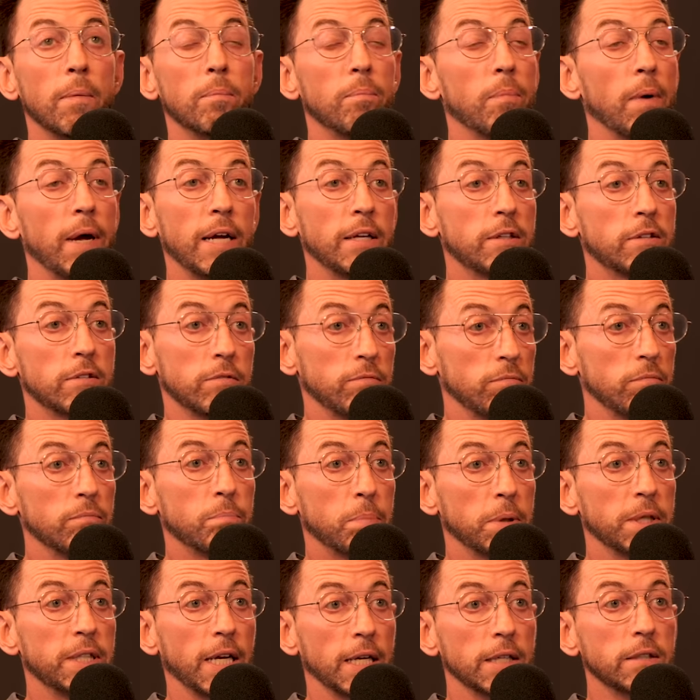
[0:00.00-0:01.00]
Yeah, it's
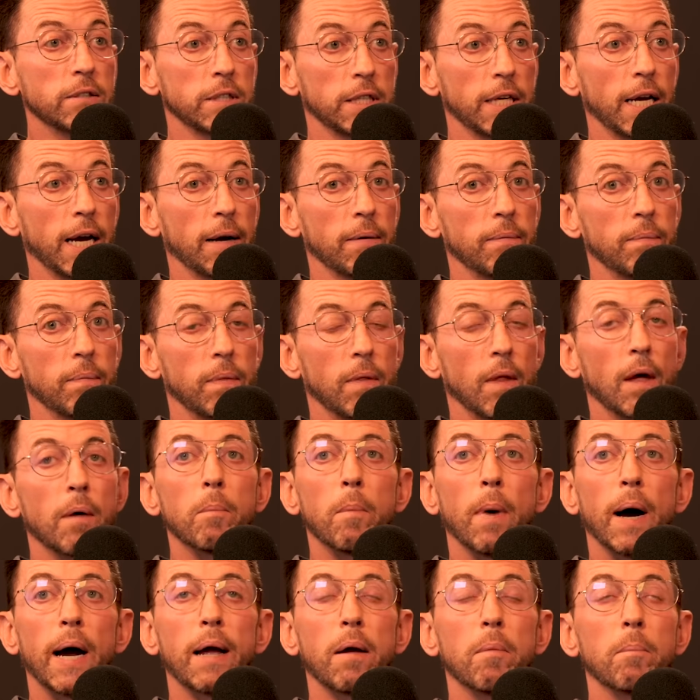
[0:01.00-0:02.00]
potentially yeah.
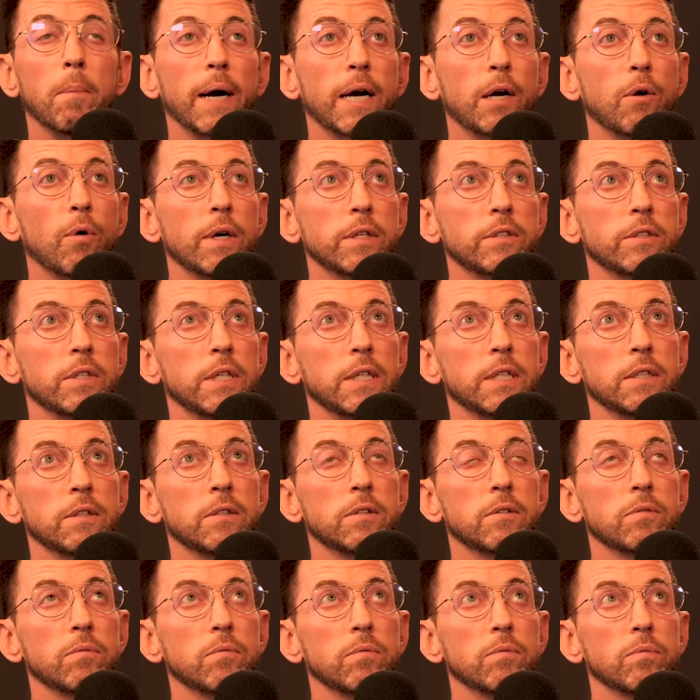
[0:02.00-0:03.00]
My my question
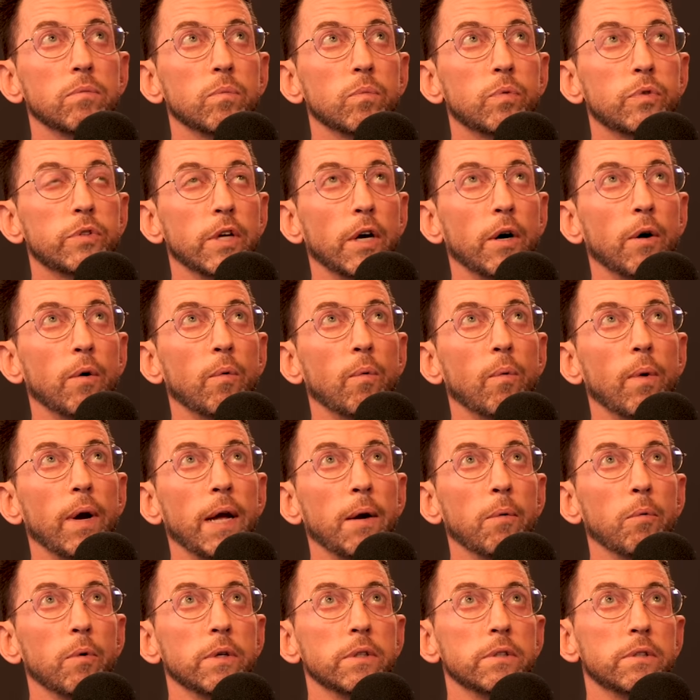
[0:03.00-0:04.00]
is, so
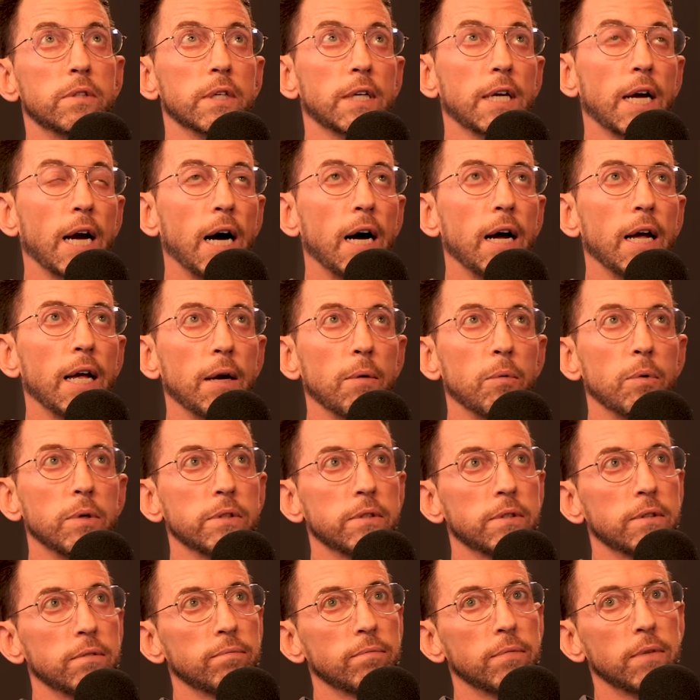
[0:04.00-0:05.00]
it was a it
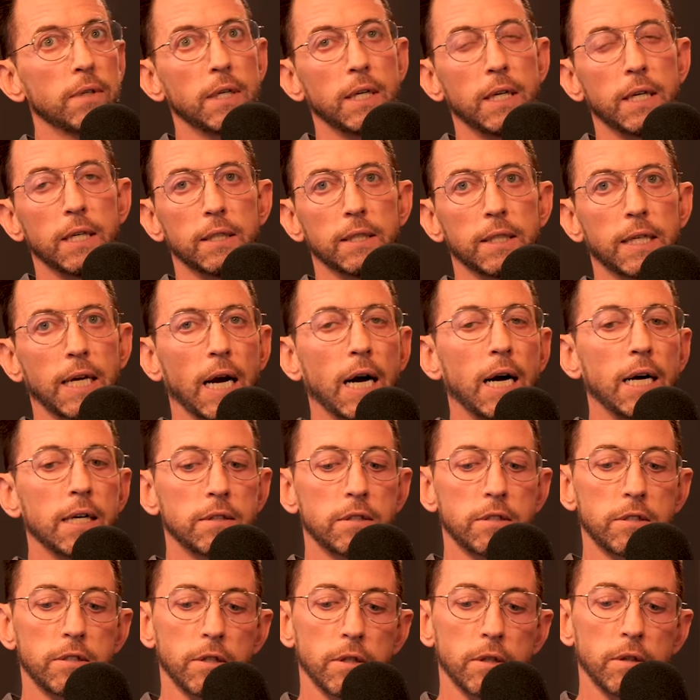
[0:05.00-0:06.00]
was in
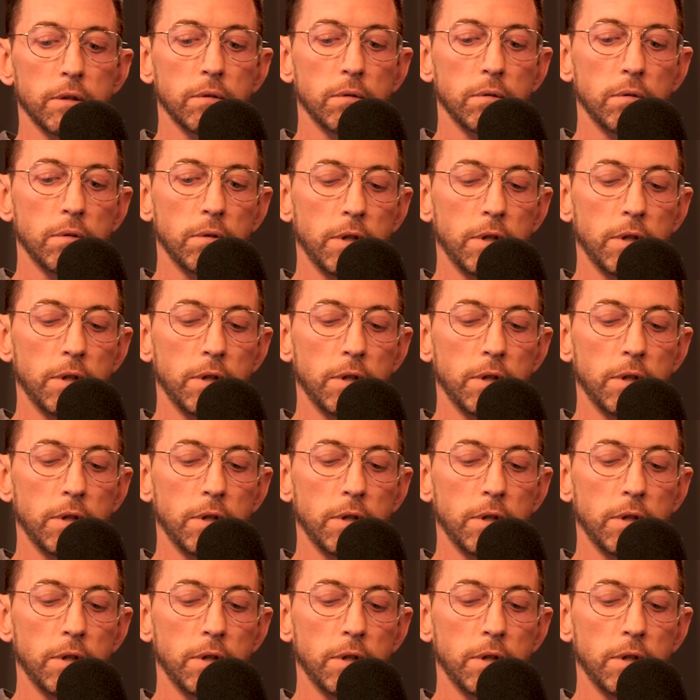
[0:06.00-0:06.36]
concert